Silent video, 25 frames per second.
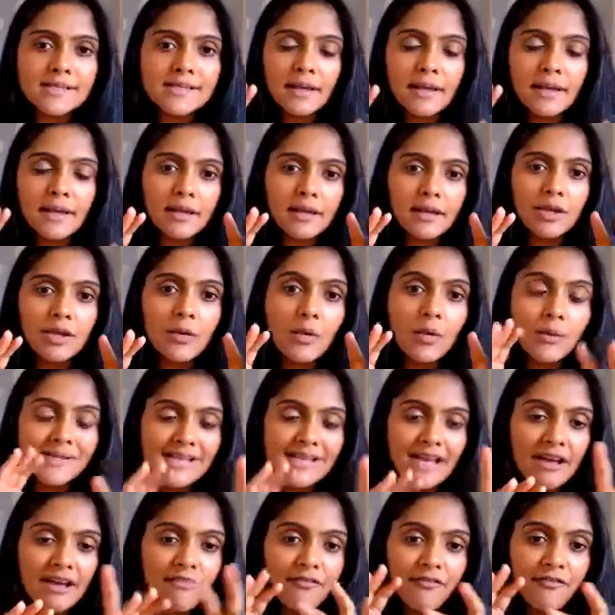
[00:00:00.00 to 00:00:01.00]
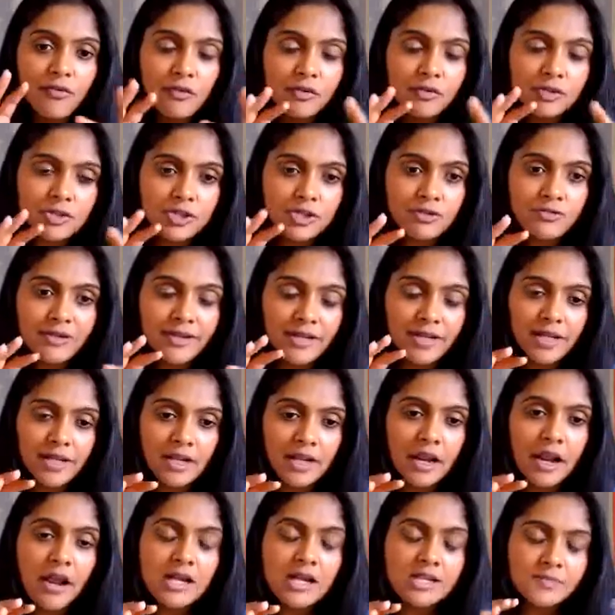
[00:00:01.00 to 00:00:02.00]
you always have 4 children in the
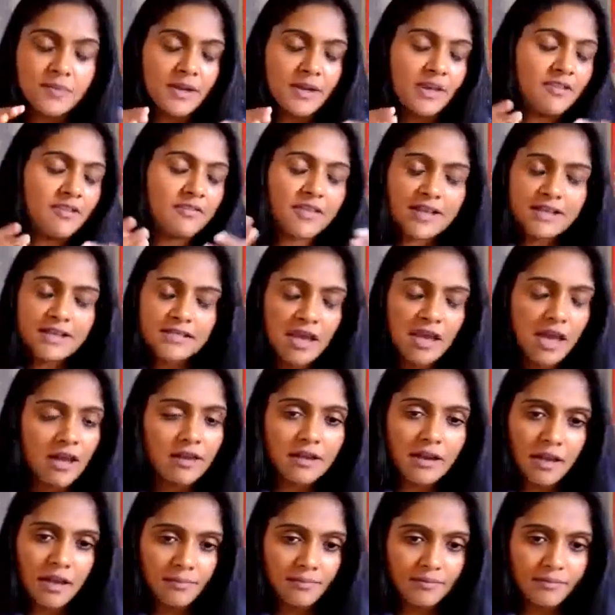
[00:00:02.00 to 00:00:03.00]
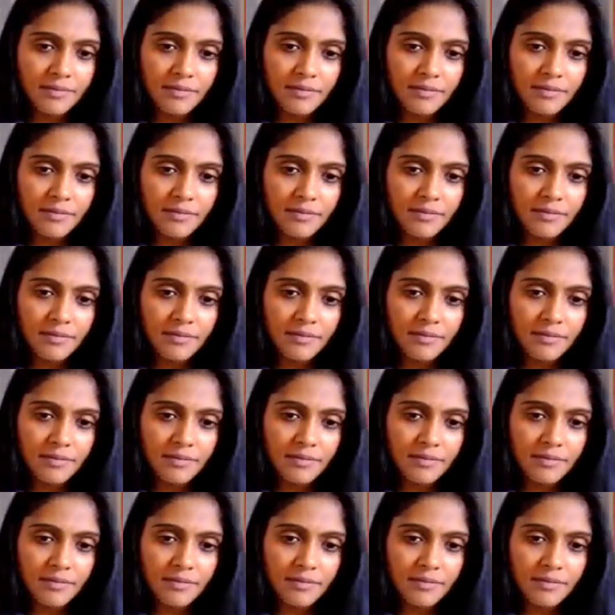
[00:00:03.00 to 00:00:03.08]
class, but if they turn up,